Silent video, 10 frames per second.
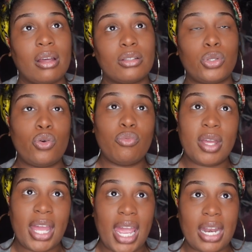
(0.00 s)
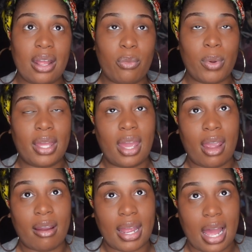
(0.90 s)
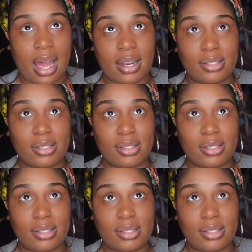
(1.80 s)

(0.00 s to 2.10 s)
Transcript: too big-headed with Kerrion.